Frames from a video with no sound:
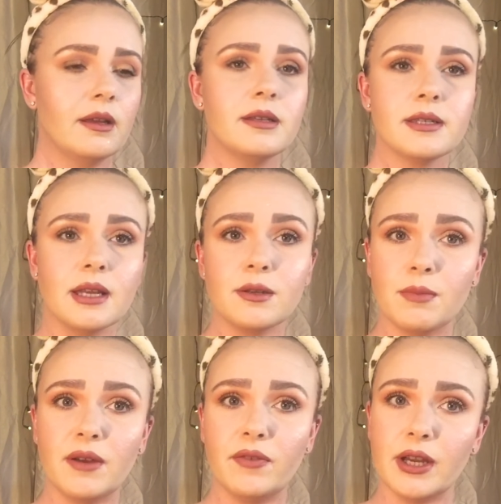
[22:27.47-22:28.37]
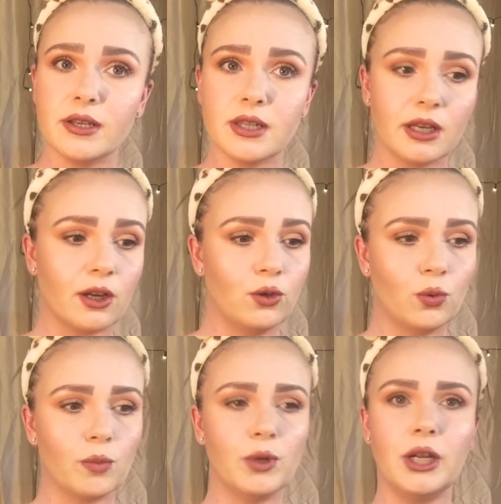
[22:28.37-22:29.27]
Set my face like I
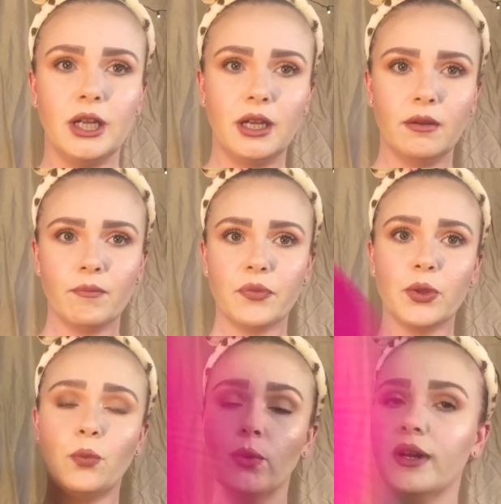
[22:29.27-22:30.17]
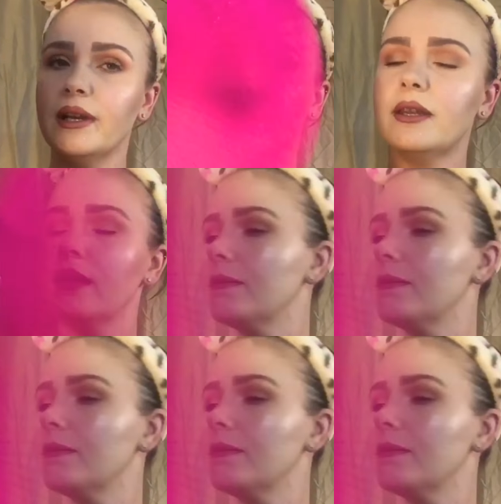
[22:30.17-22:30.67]
normally would